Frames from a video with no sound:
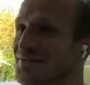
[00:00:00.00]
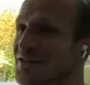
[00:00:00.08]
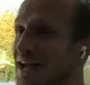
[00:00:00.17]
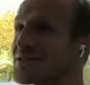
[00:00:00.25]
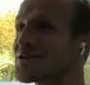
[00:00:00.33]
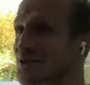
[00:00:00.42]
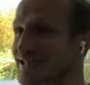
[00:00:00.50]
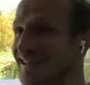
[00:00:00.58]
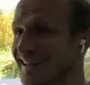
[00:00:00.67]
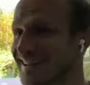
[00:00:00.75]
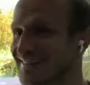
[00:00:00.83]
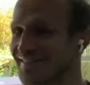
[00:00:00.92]

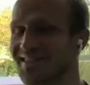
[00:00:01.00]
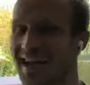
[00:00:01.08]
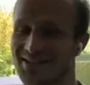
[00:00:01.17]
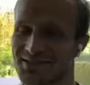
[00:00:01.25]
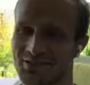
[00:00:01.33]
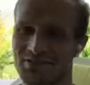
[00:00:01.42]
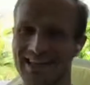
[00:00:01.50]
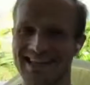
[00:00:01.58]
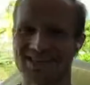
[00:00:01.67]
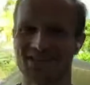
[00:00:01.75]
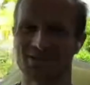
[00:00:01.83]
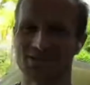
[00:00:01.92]
dangerously. That would be
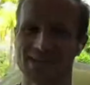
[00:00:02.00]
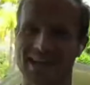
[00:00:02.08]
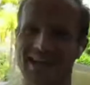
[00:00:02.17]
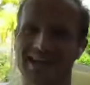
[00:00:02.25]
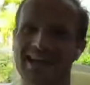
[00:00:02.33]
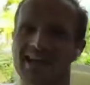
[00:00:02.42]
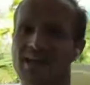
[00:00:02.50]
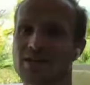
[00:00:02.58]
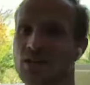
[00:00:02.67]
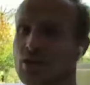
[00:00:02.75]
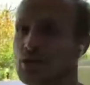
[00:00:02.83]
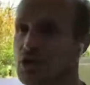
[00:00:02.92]
easier to say.
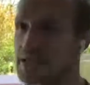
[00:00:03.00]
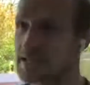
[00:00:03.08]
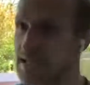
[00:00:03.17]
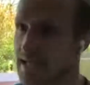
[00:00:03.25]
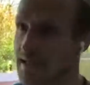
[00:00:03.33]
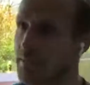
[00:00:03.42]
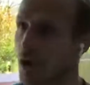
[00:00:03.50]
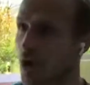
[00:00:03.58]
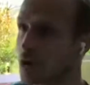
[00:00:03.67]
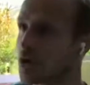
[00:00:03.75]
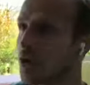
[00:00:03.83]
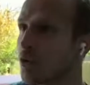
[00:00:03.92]
So you just keep
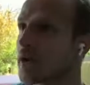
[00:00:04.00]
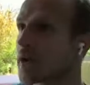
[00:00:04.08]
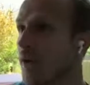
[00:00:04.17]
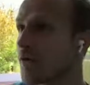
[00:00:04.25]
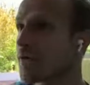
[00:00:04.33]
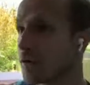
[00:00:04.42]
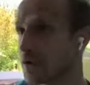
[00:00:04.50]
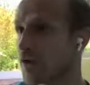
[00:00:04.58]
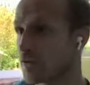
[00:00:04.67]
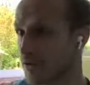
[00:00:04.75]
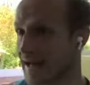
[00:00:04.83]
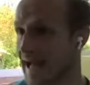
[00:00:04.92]
on going over and
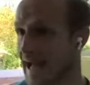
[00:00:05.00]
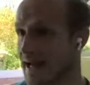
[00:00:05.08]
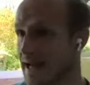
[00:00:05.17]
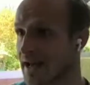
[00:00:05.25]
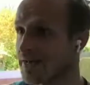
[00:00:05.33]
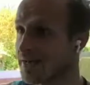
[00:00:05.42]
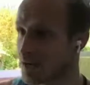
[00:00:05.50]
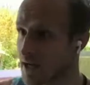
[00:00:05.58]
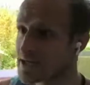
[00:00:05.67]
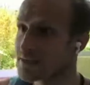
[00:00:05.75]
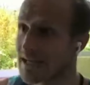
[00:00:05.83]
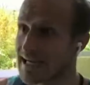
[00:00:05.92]
over again. And for
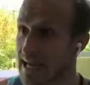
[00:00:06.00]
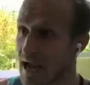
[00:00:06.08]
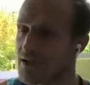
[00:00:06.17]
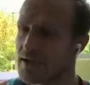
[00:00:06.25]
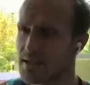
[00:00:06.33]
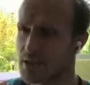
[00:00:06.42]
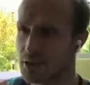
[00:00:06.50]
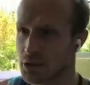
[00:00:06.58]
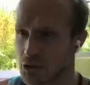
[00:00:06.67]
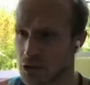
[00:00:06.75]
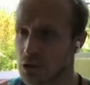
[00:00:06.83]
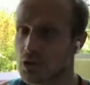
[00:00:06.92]
us right now, this is a
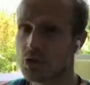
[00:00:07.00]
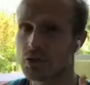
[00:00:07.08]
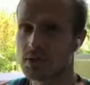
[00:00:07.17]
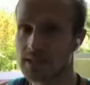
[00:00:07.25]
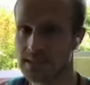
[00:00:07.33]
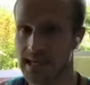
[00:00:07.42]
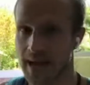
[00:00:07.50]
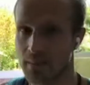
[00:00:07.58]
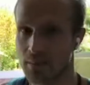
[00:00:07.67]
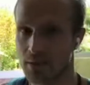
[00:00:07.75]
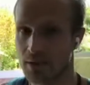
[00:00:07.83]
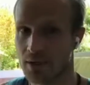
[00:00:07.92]
crucial
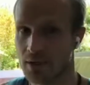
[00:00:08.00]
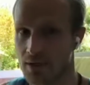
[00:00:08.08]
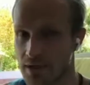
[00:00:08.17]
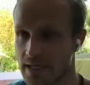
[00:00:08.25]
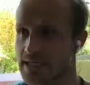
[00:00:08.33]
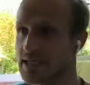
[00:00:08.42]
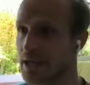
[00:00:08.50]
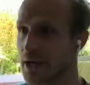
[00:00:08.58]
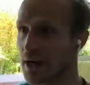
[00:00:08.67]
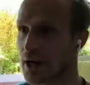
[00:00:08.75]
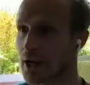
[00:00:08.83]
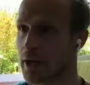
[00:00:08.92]
step this
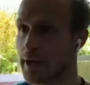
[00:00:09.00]
year